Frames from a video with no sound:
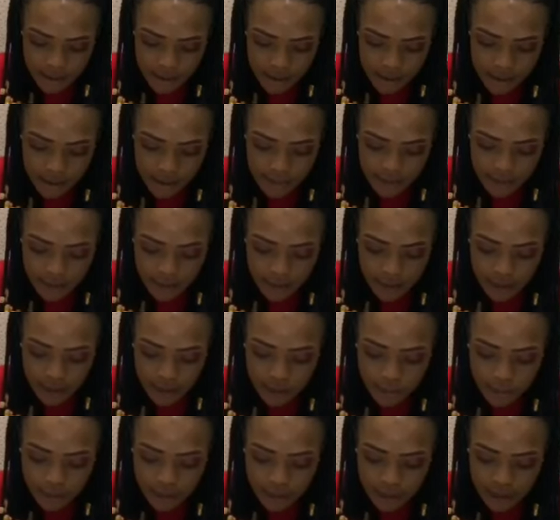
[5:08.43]
is a very
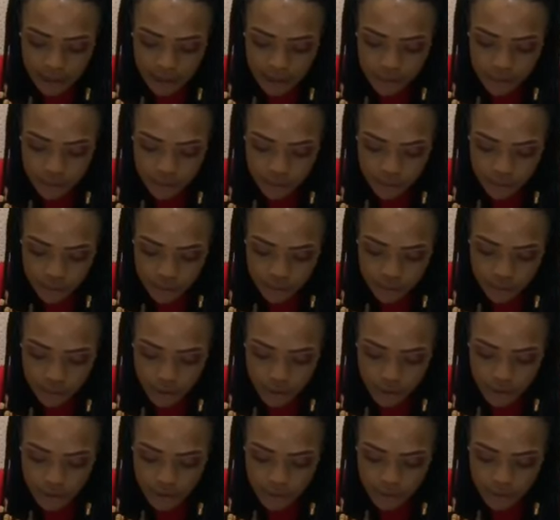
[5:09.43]
important tool
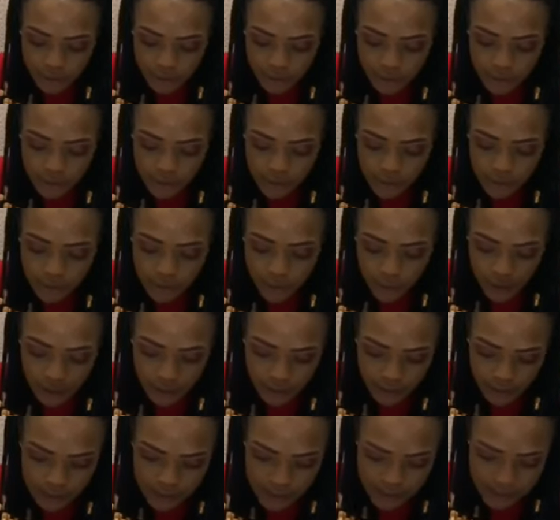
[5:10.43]
for you to track
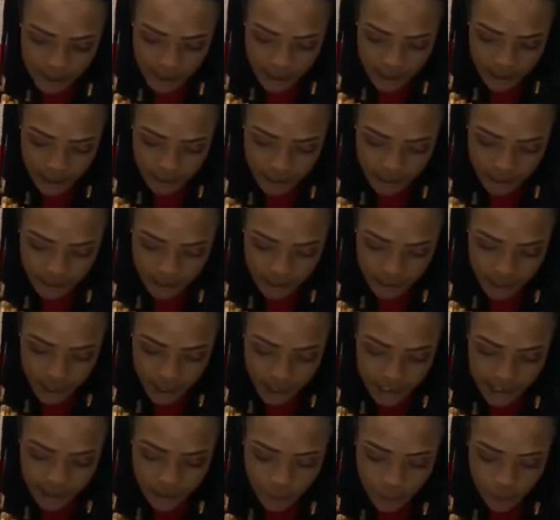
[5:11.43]
your cycle
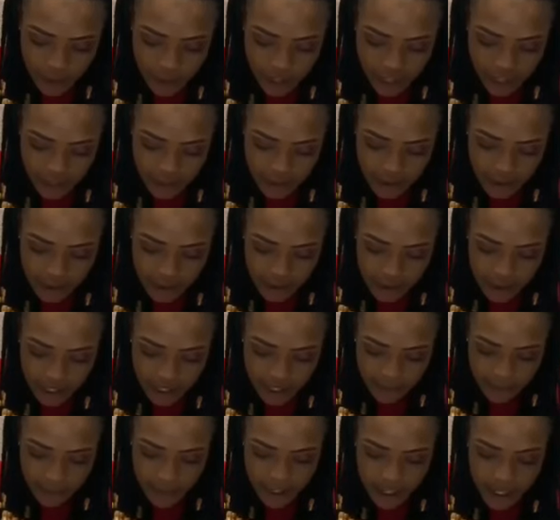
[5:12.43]
anywhere,
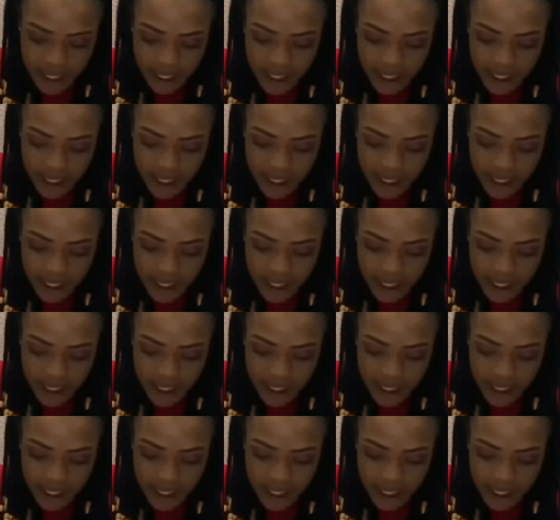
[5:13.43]
anytime.